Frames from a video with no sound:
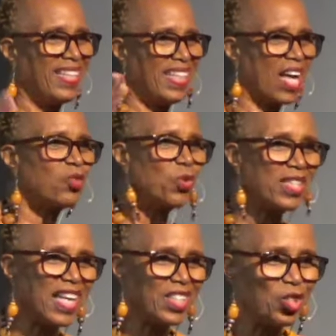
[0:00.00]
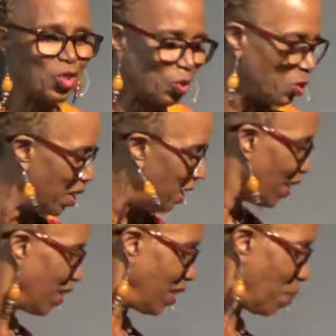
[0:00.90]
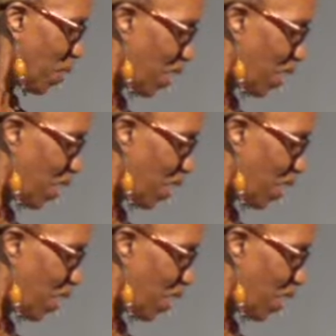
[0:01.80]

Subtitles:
That's what they do. Give me a